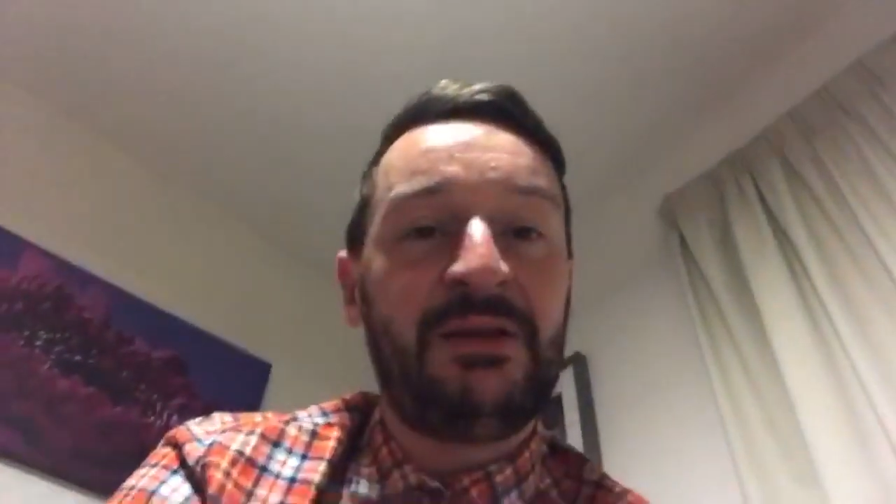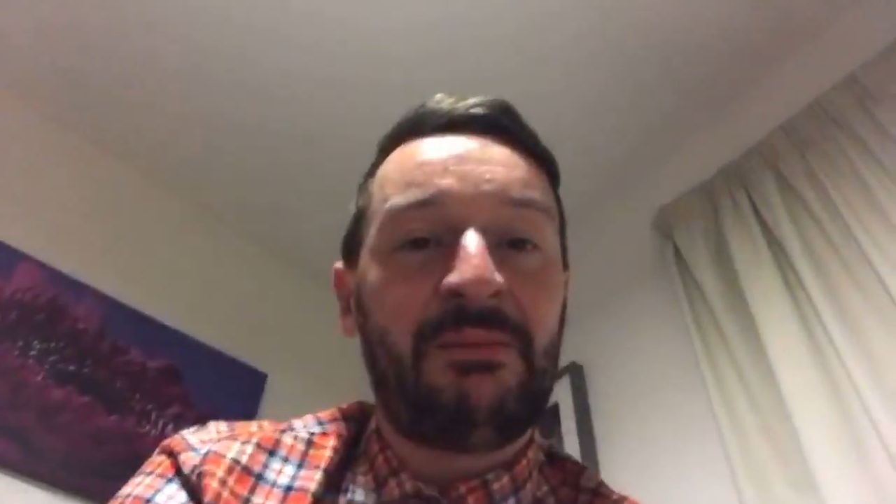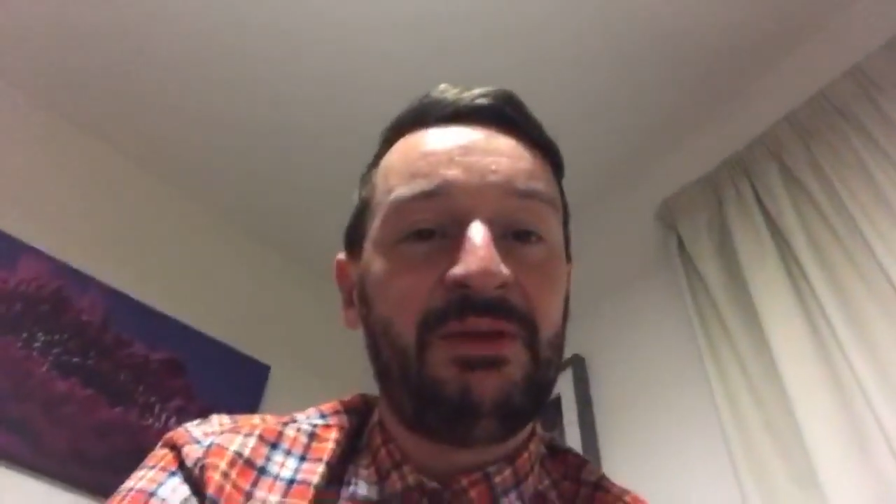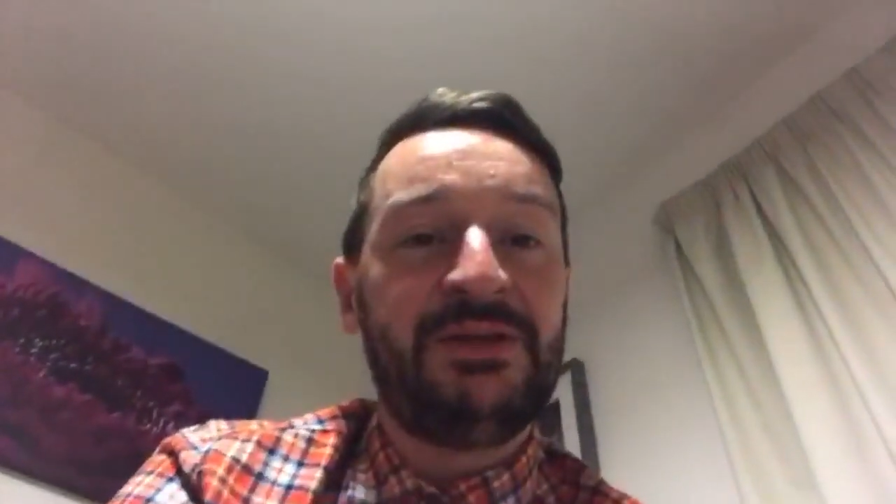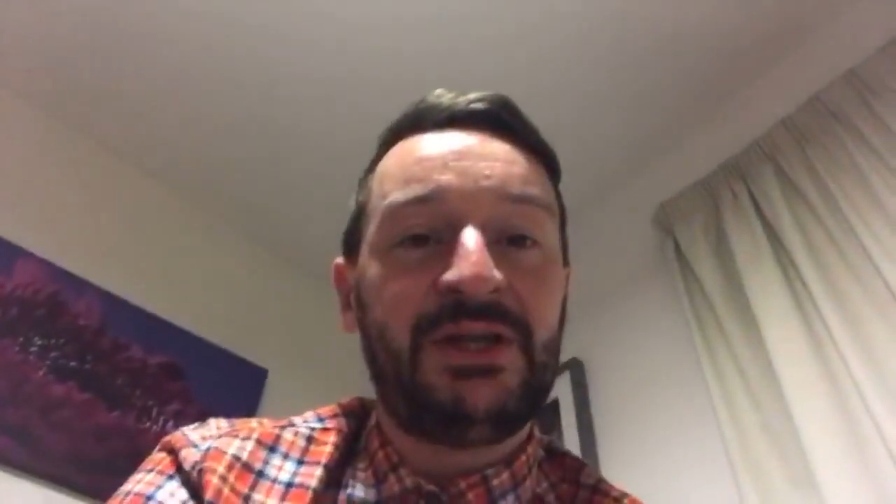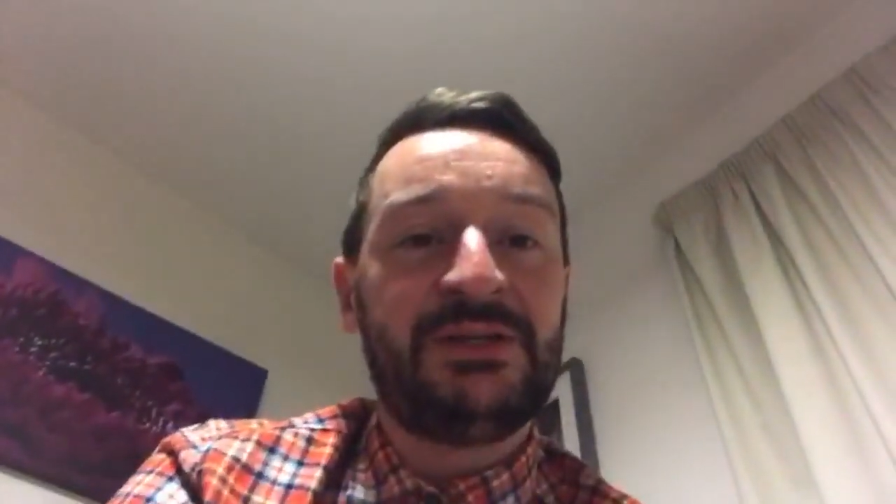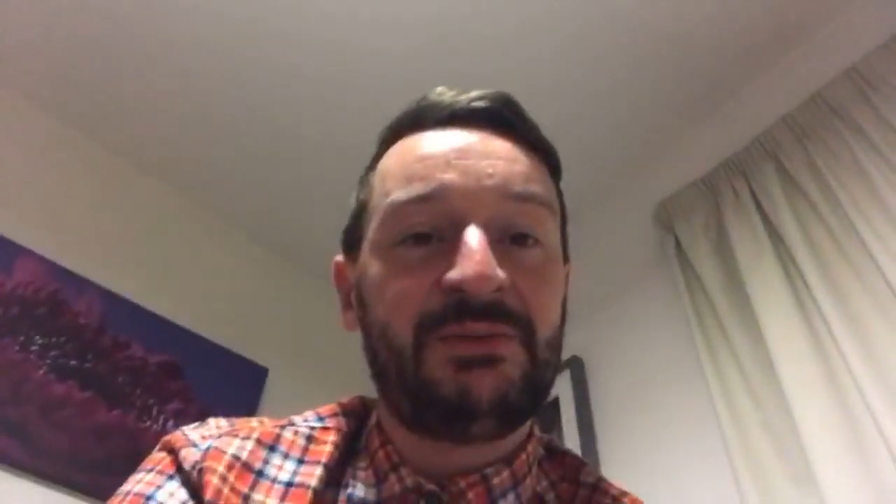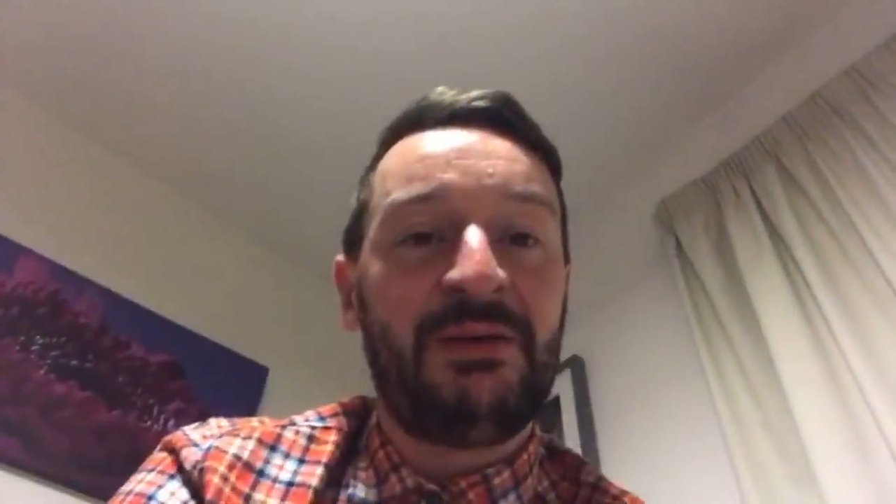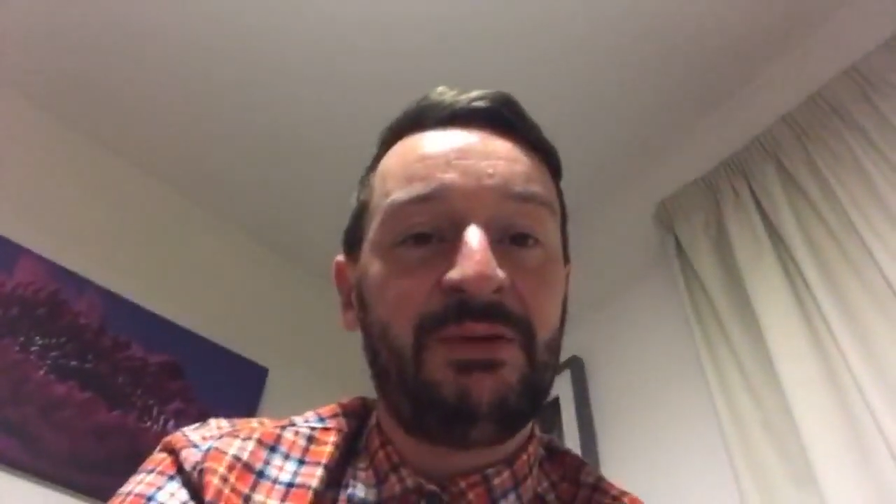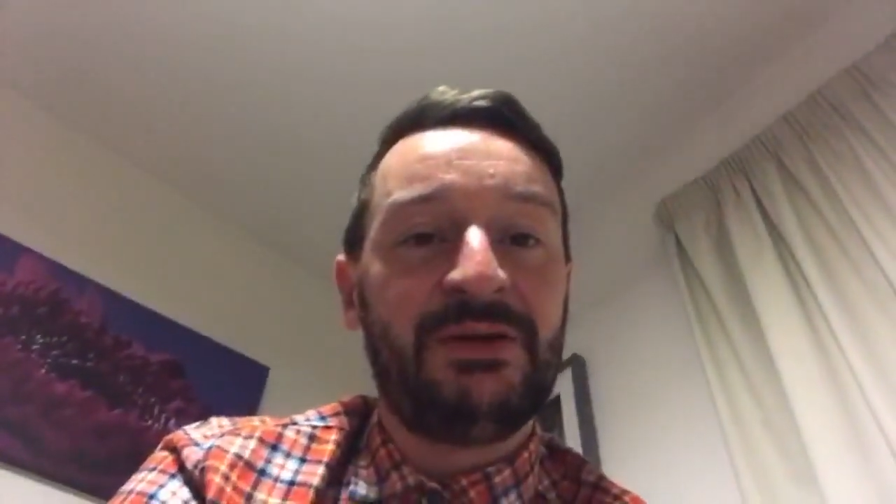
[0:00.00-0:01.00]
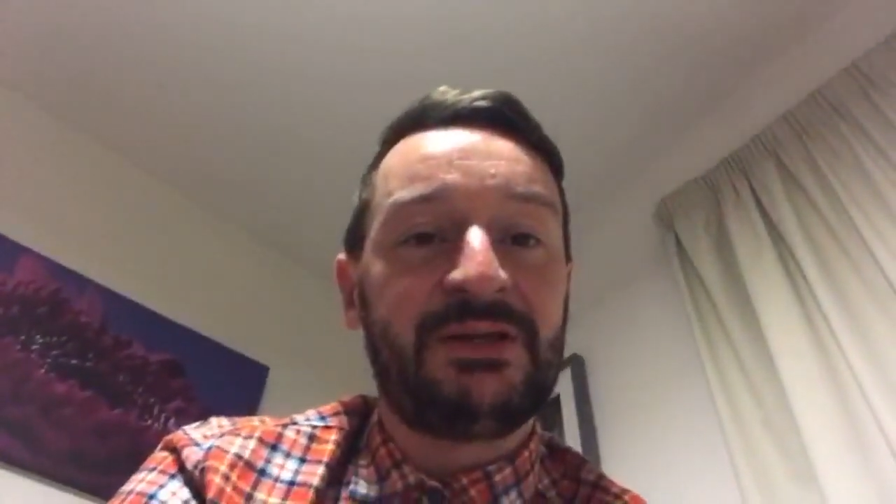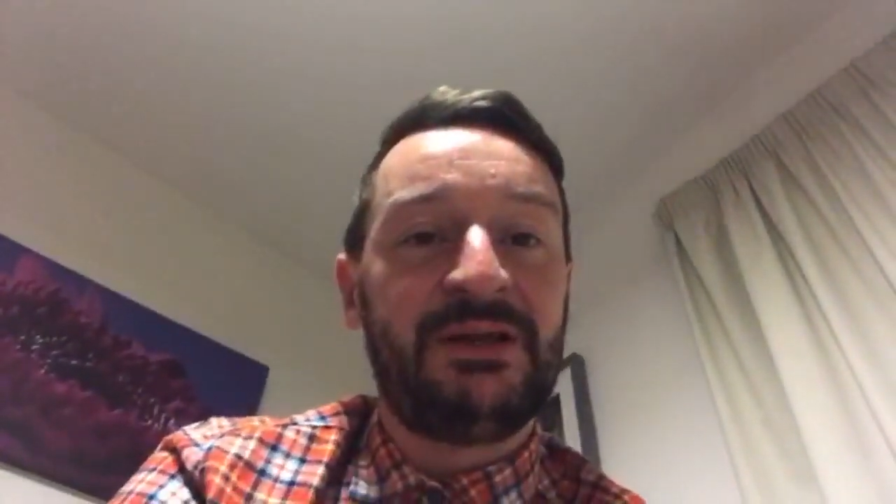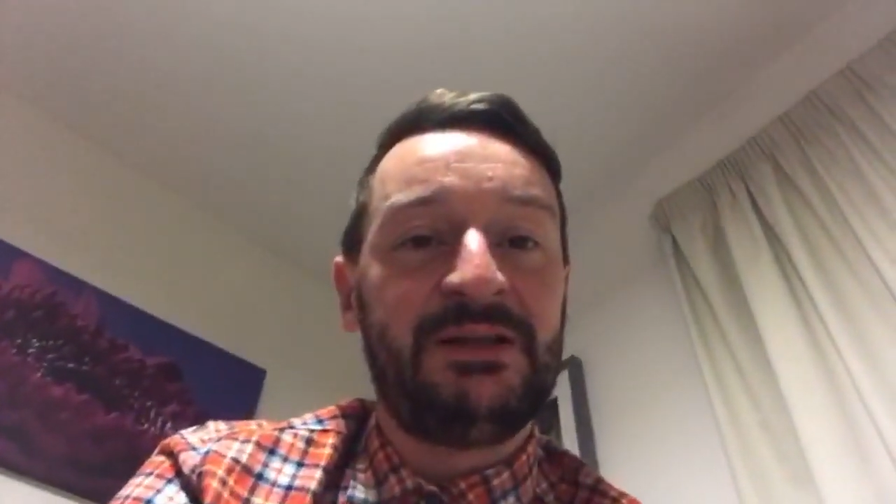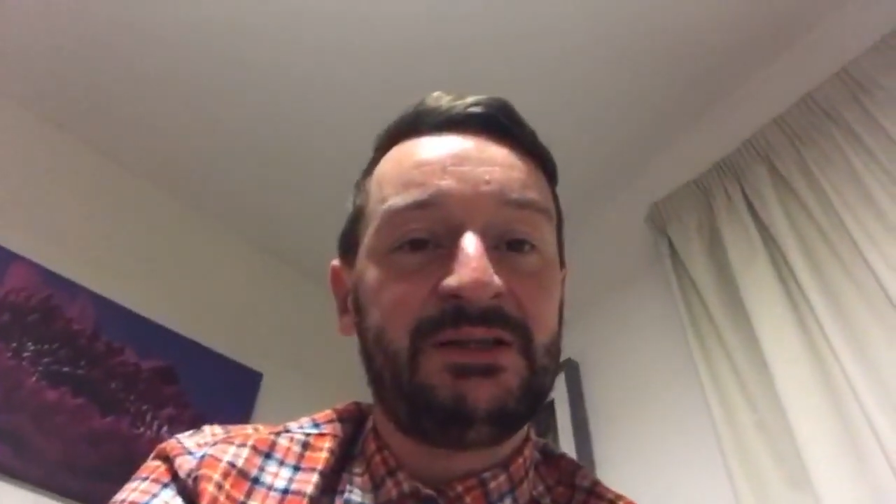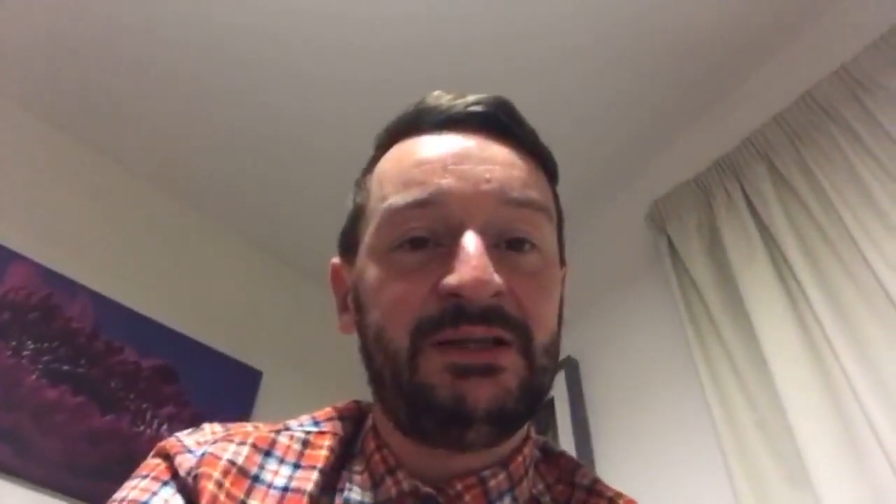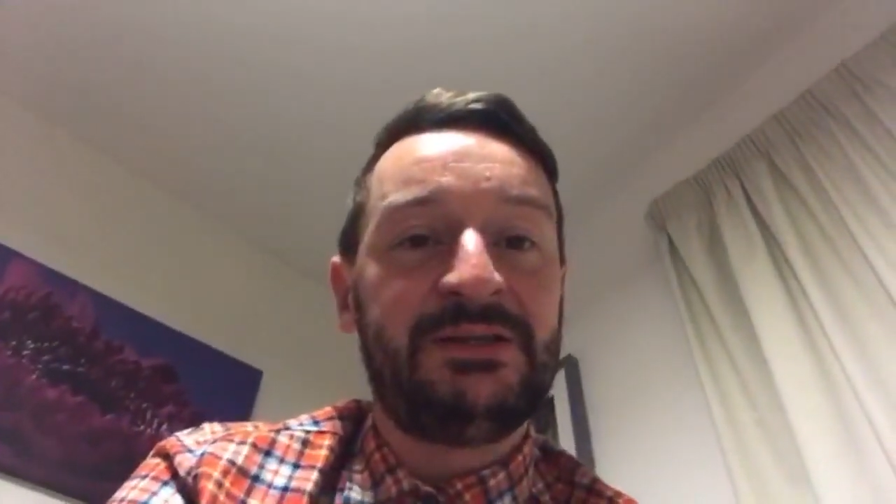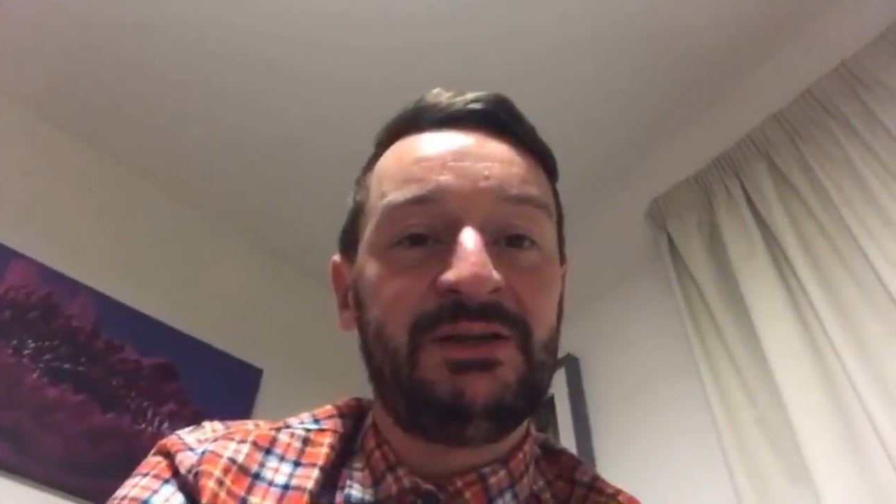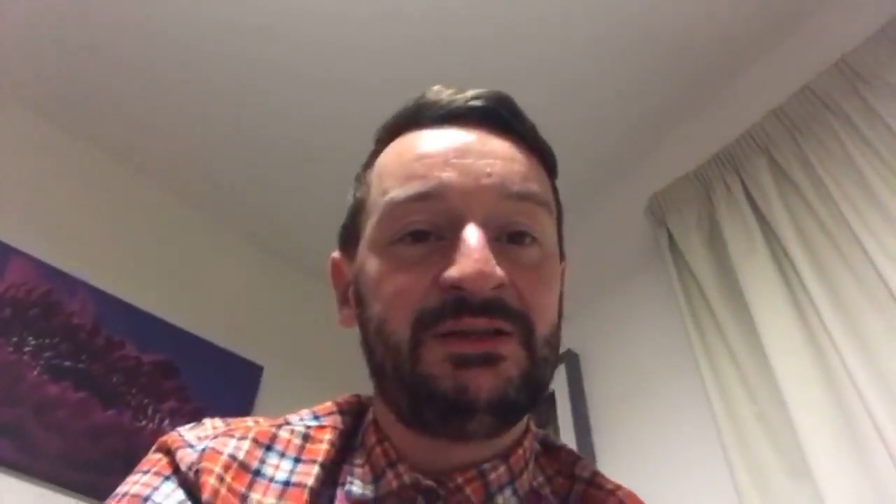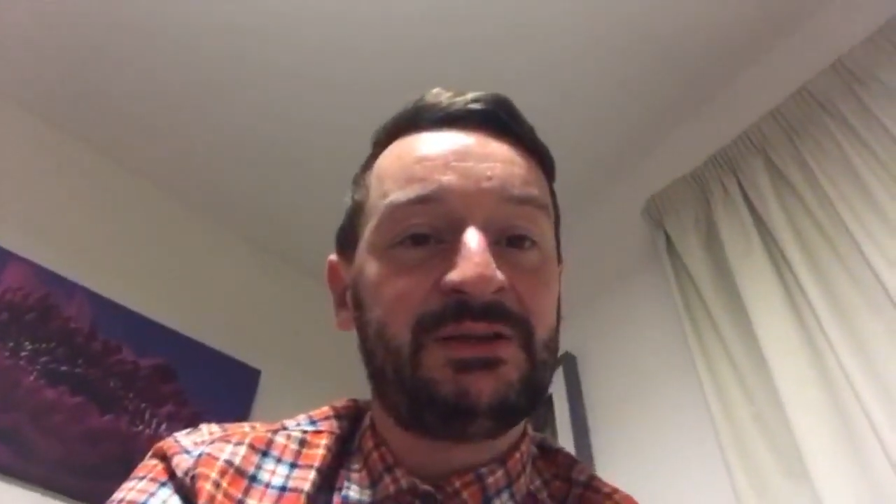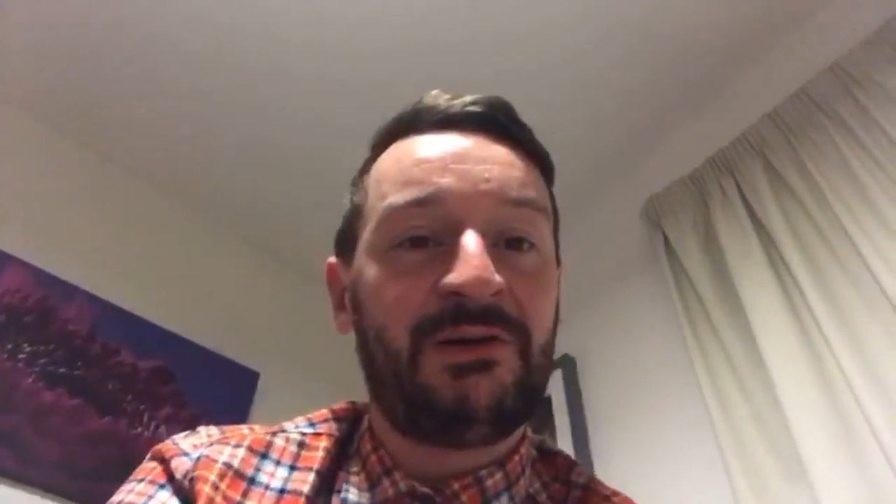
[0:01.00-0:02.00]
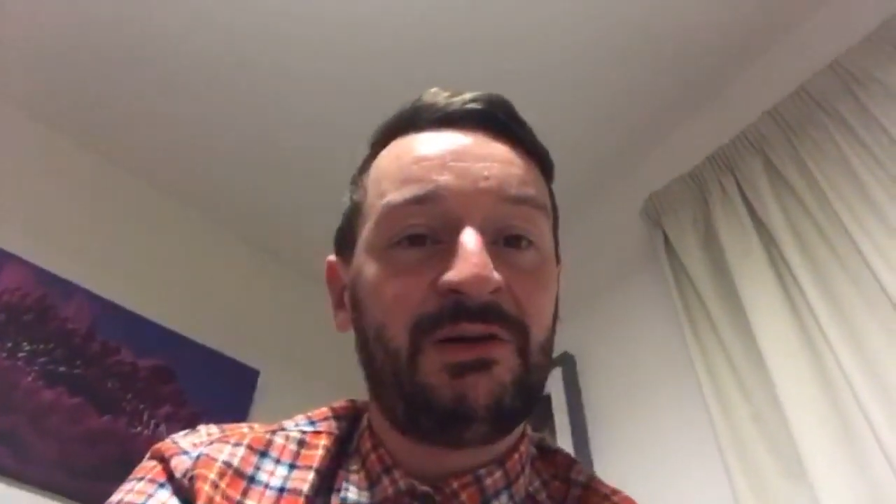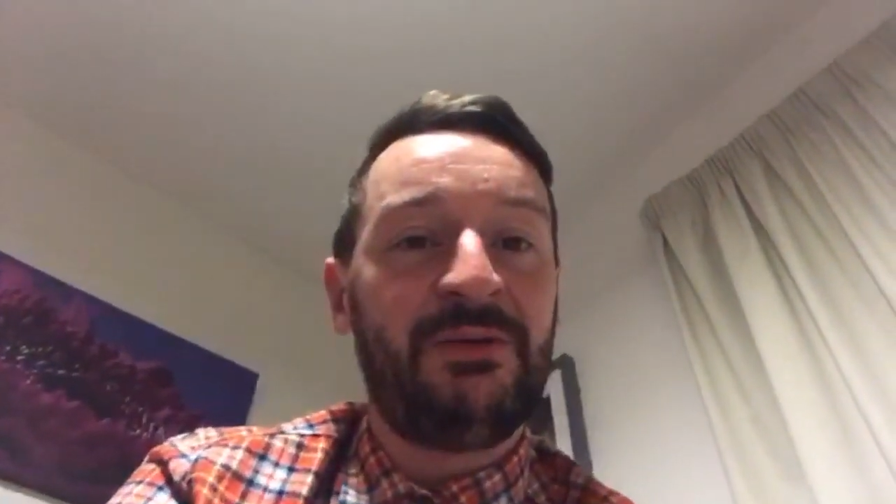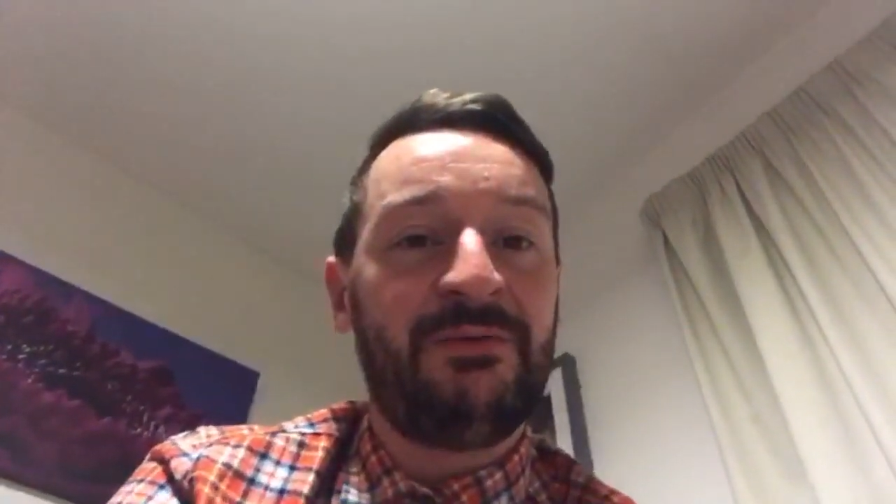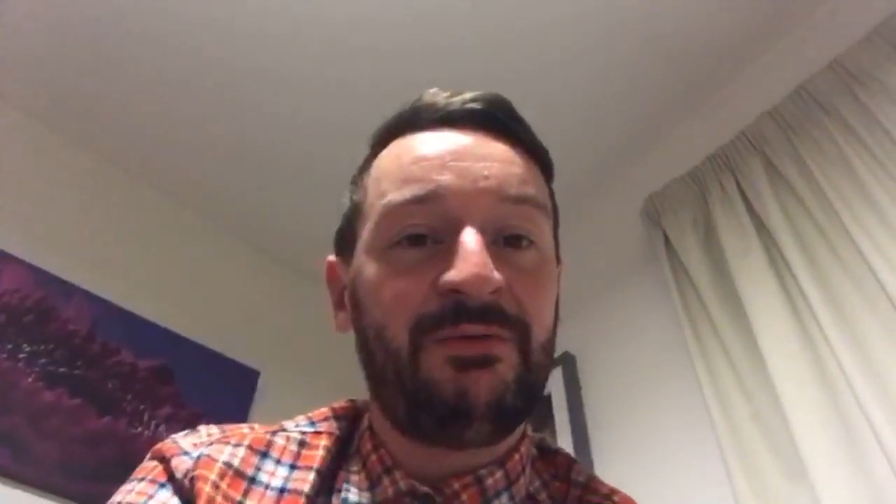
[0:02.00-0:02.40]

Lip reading: Gambling changed my personality. It turned into horrible.